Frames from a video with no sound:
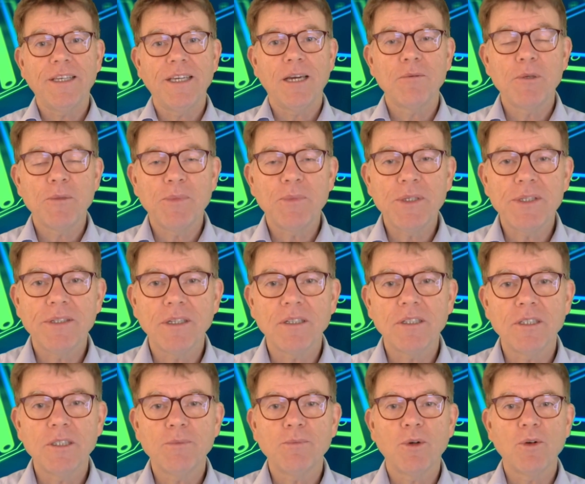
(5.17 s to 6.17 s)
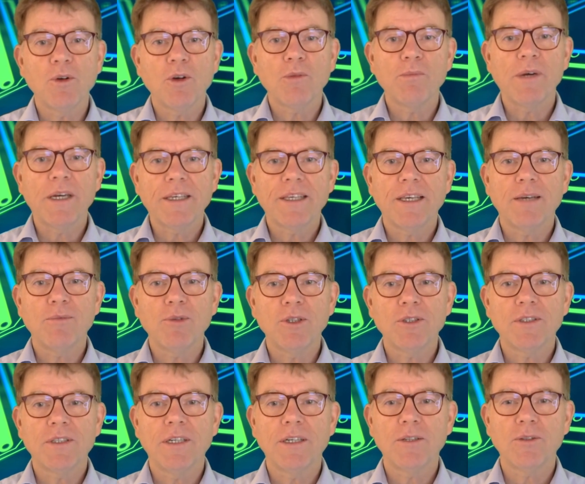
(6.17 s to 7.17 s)
IBP series powered by
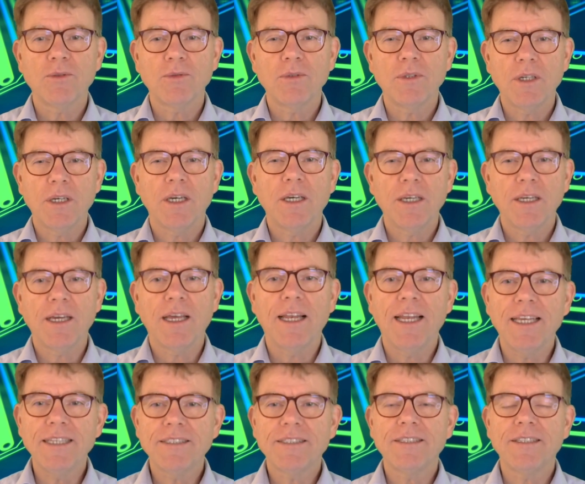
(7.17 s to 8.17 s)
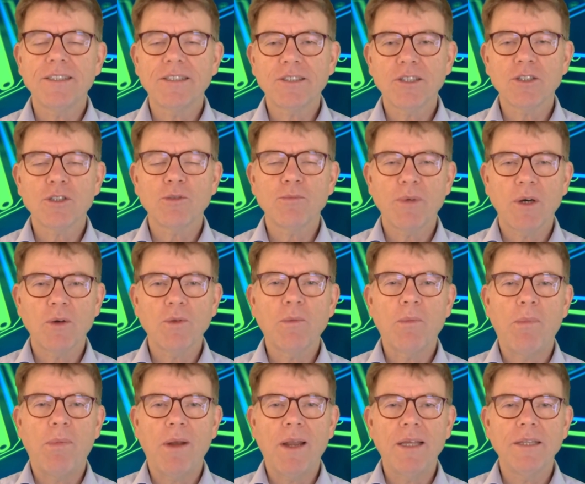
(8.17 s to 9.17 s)
Camelot. Today, let's discuss about
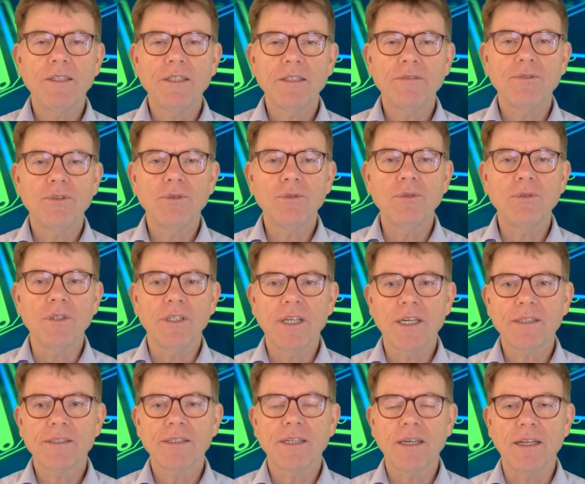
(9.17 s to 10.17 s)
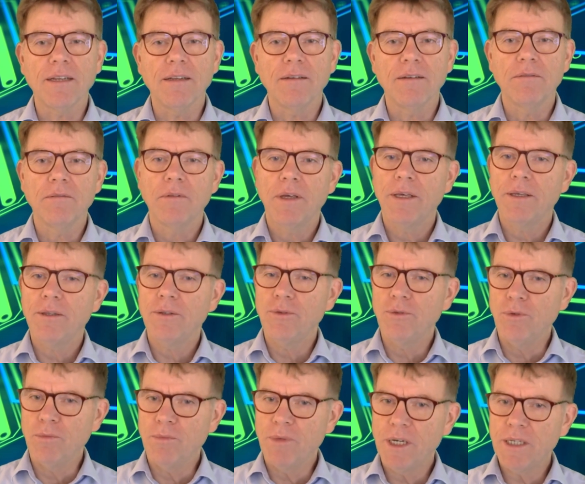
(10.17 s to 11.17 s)
planning view in Excel.
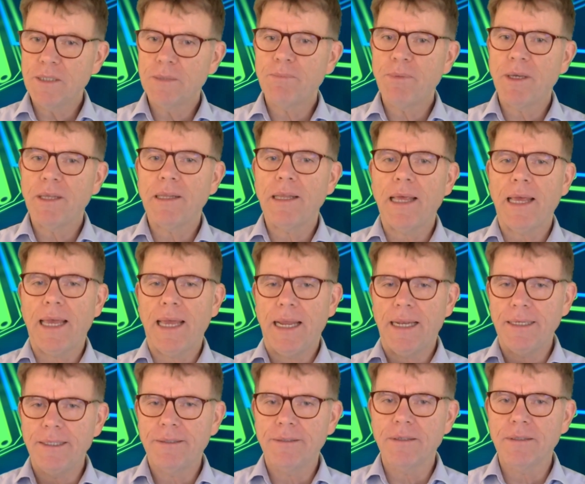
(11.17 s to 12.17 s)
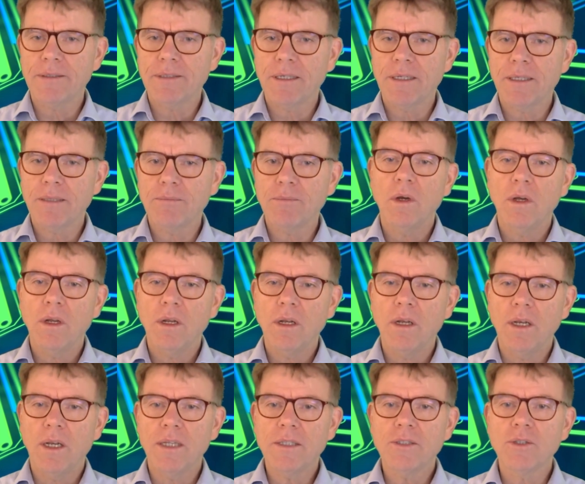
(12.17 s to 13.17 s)
You may spend a little time.
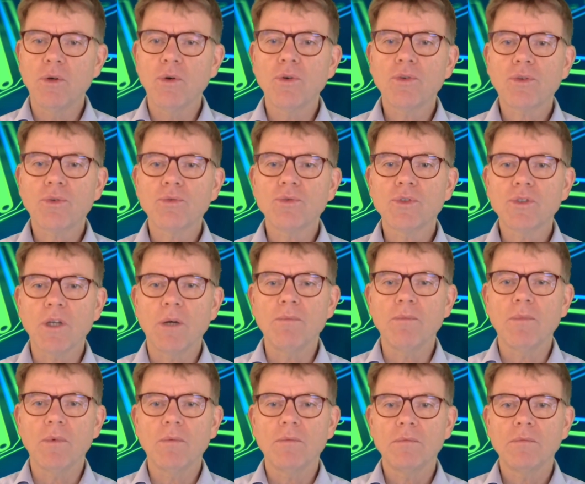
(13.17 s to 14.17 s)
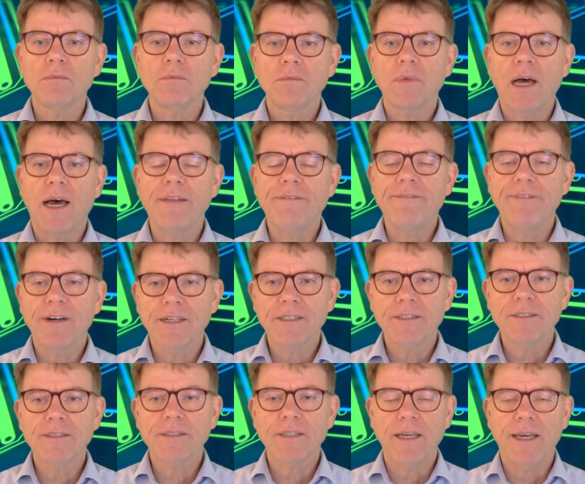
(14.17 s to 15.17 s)
Let's go through some
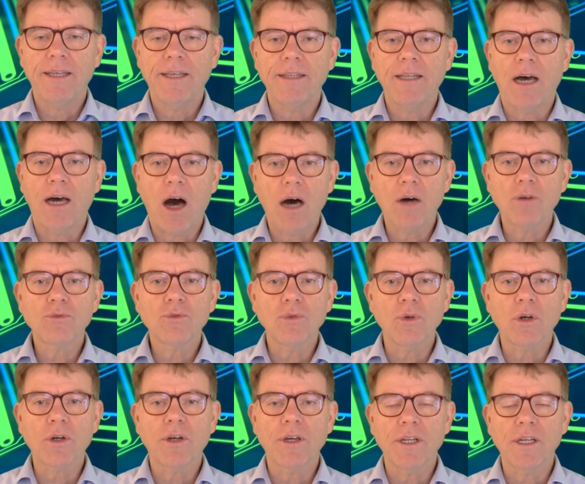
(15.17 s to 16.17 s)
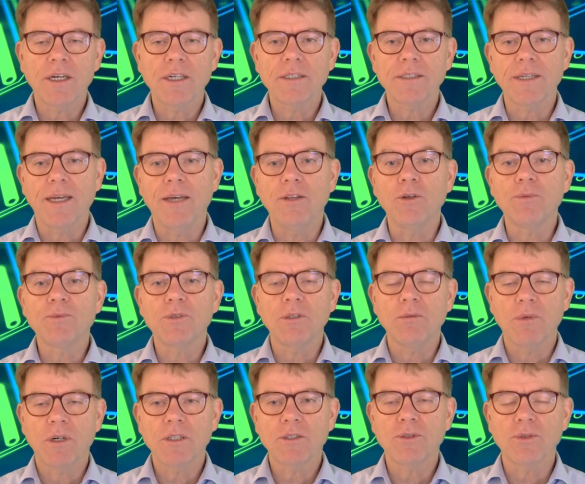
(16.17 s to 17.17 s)
advice and how to organize and
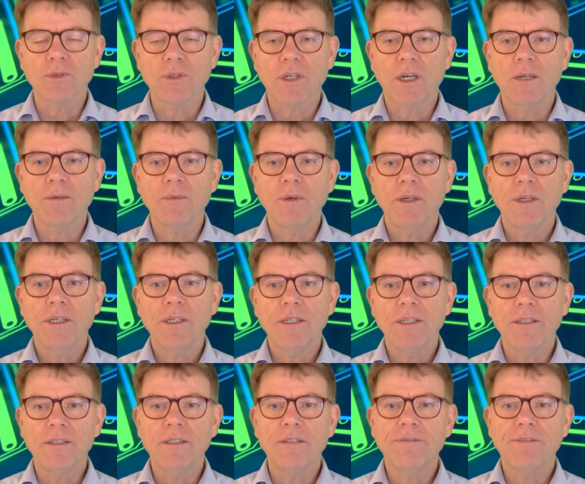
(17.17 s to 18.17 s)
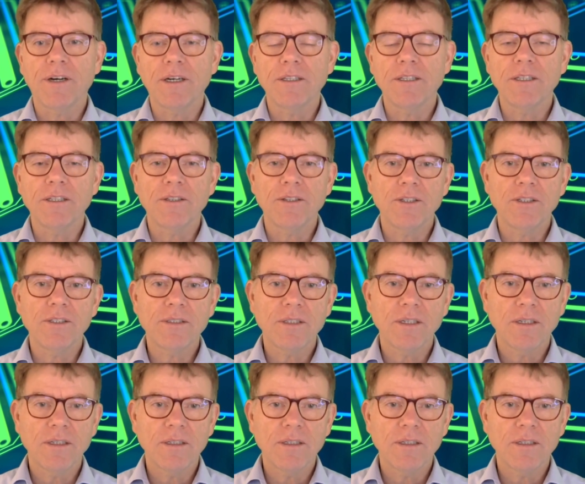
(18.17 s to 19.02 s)
optimize your time in defining this